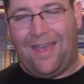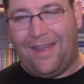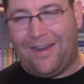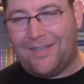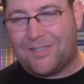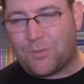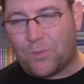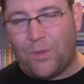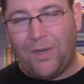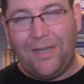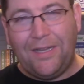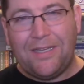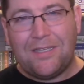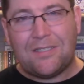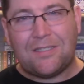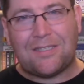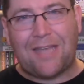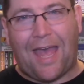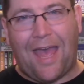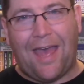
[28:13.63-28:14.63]
And it's really
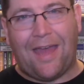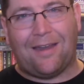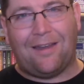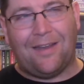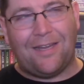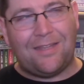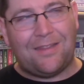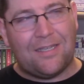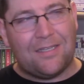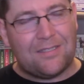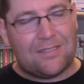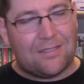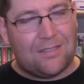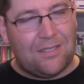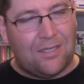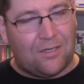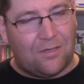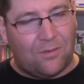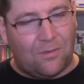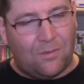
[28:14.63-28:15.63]
sad. Like this,
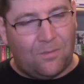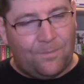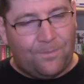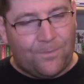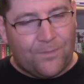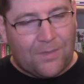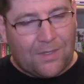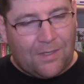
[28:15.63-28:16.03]
you know,